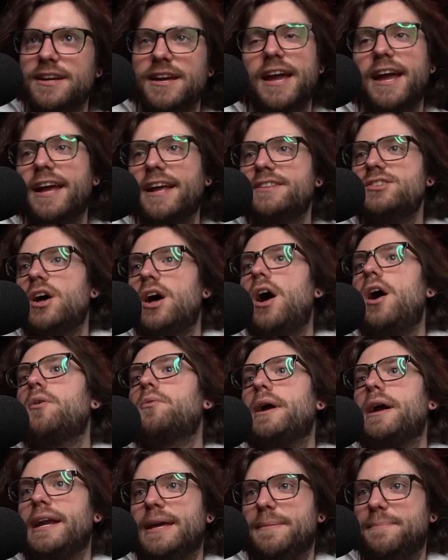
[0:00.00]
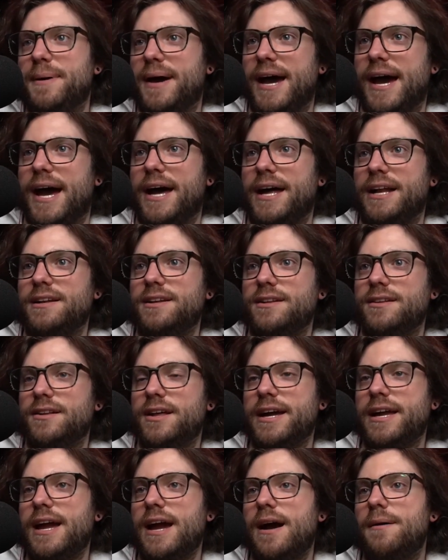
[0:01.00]
It's already bad.
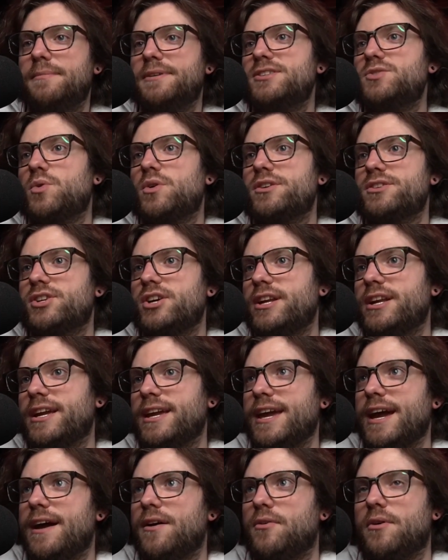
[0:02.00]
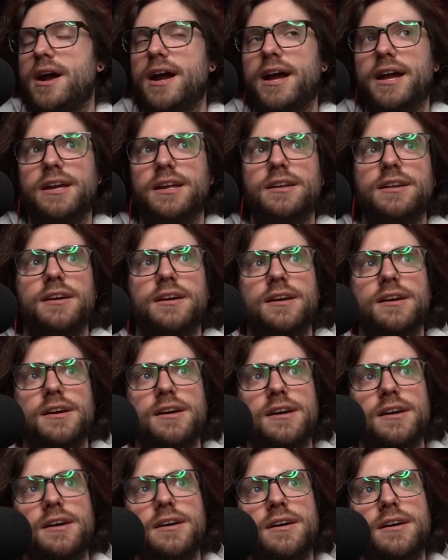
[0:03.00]
Like how much worse could it get, right?
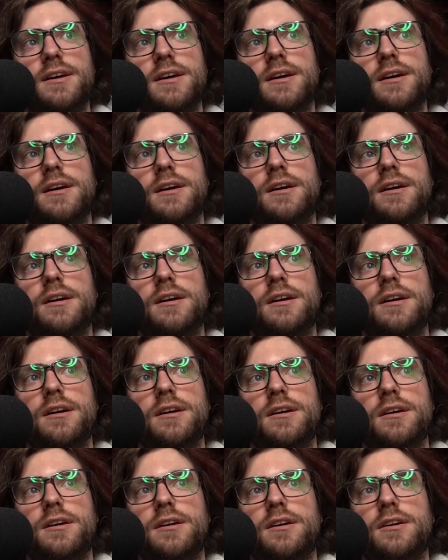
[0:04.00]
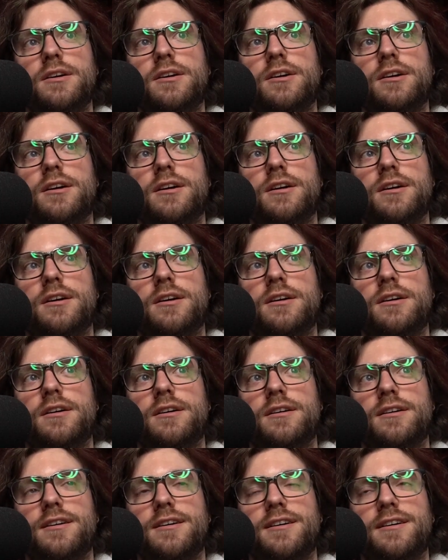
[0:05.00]
Yeah. Yeah. This is pretty
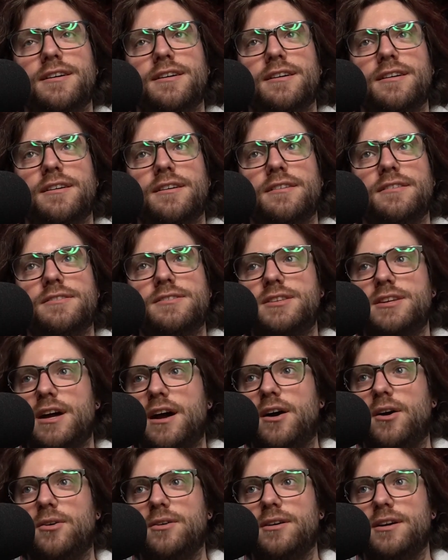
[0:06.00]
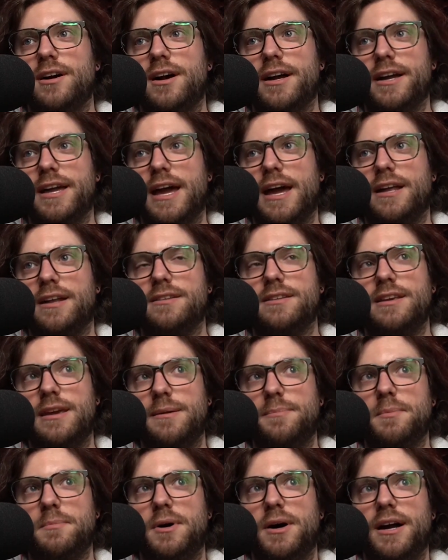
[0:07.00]
bad. So again,
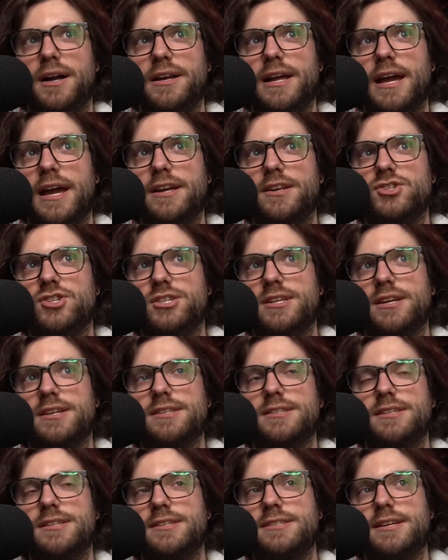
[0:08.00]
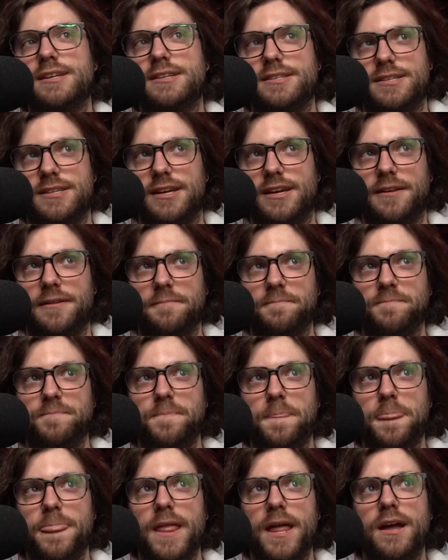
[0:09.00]
keep in mind, age 6 to 16.
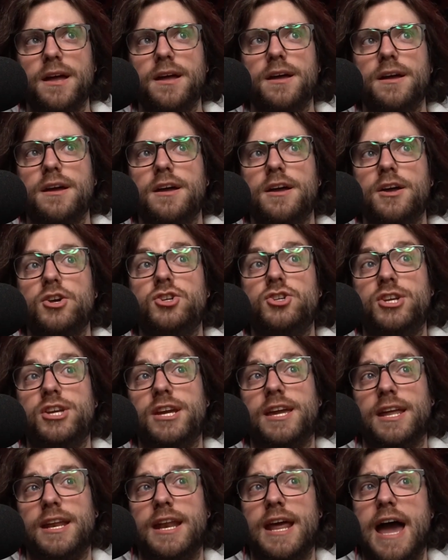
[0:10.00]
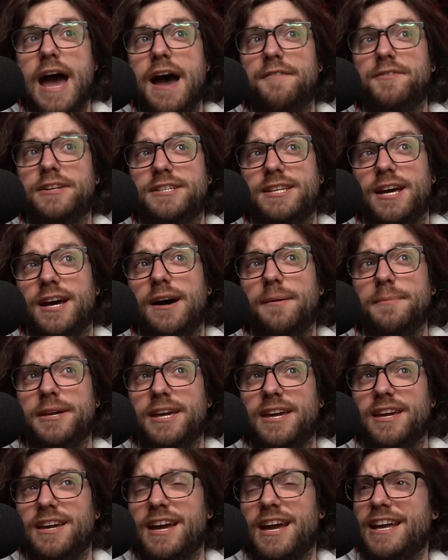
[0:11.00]
She can have a
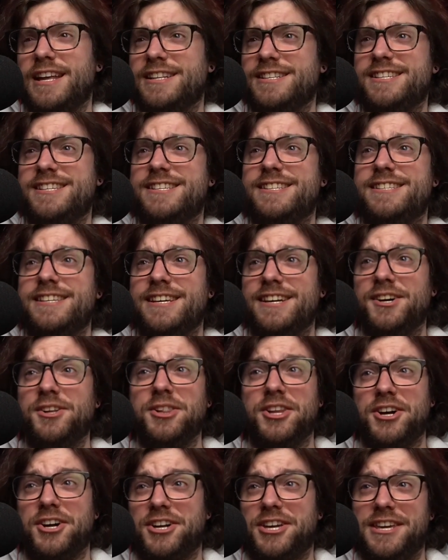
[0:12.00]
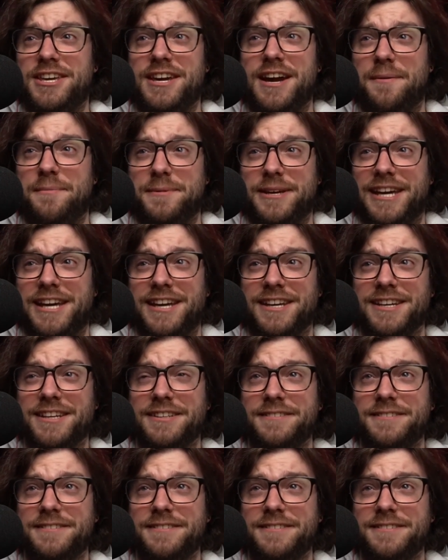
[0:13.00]
tummy and still look yummy.